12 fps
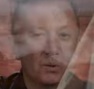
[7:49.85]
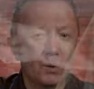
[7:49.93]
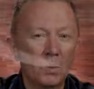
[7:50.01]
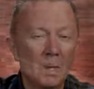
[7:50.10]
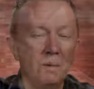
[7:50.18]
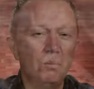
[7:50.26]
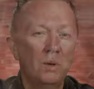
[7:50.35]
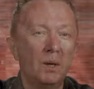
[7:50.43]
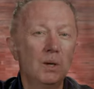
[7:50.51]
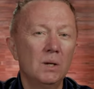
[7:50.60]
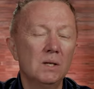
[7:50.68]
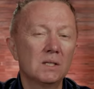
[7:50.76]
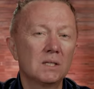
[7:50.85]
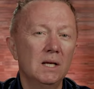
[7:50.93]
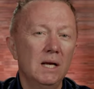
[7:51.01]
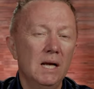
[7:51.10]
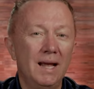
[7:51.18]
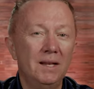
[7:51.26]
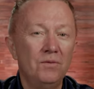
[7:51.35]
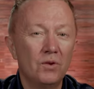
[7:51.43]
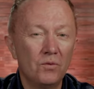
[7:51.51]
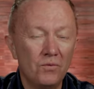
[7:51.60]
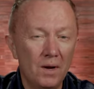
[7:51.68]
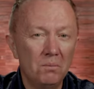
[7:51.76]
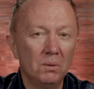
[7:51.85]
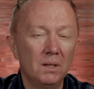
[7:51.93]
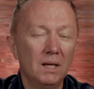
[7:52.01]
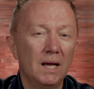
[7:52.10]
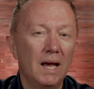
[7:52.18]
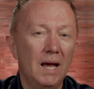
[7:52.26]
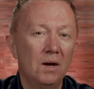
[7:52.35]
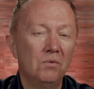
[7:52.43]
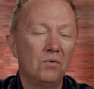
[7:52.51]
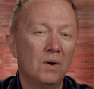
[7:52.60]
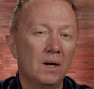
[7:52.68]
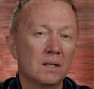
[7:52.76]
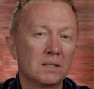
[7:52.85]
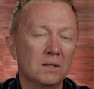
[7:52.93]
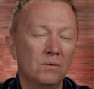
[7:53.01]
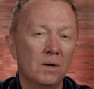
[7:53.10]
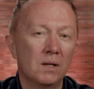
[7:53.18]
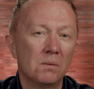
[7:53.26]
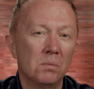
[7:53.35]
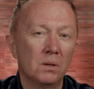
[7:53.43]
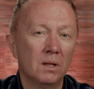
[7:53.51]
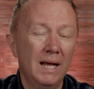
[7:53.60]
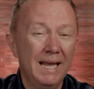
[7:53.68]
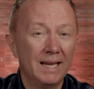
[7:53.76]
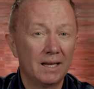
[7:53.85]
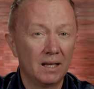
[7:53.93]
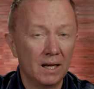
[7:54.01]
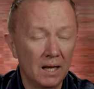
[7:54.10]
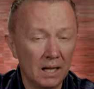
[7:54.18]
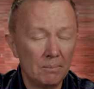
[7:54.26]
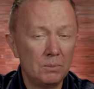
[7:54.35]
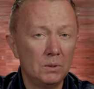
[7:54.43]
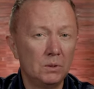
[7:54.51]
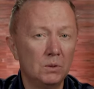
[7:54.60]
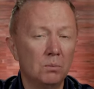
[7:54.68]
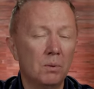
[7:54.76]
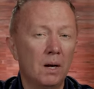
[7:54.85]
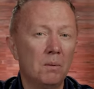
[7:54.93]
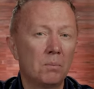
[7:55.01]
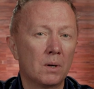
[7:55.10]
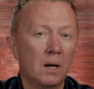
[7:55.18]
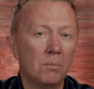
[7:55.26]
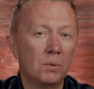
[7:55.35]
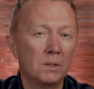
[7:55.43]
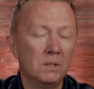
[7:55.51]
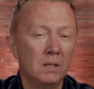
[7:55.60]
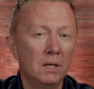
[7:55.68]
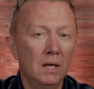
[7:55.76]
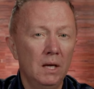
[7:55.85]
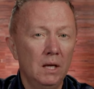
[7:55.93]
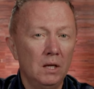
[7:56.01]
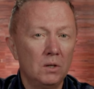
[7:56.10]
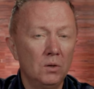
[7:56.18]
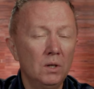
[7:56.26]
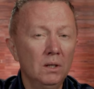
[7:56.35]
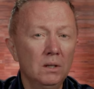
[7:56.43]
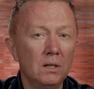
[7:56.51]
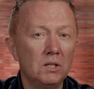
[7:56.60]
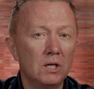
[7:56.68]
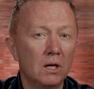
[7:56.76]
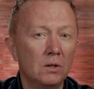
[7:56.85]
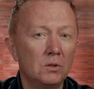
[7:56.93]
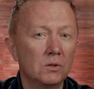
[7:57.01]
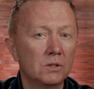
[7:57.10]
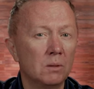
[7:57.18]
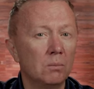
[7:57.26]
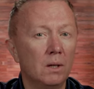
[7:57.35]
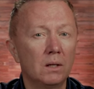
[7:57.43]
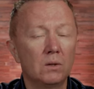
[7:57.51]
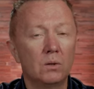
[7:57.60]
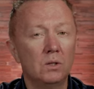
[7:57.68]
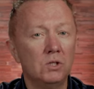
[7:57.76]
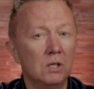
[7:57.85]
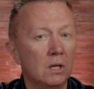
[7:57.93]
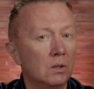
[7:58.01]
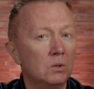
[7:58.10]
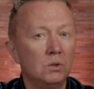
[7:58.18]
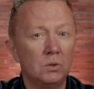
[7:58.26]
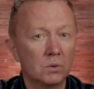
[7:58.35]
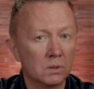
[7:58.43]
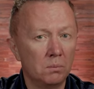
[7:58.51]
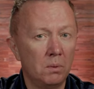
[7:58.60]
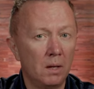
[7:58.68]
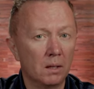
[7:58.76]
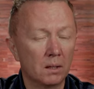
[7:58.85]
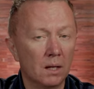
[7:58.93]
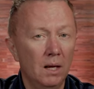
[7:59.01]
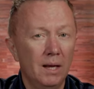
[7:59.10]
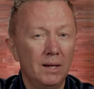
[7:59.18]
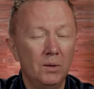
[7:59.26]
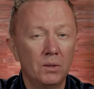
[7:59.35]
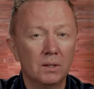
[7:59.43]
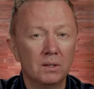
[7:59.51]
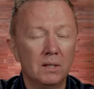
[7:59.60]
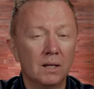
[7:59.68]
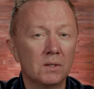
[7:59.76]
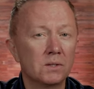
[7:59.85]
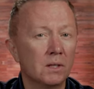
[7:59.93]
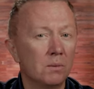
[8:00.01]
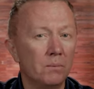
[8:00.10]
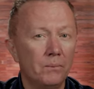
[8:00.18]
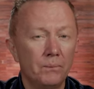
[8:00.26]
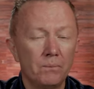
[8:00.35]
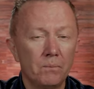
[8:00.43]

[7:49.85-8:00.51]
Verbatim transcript: your grandparents, and if your family have funds available, can help you to buy property, you can reach out to them like you reach out to the bank. You can tell them,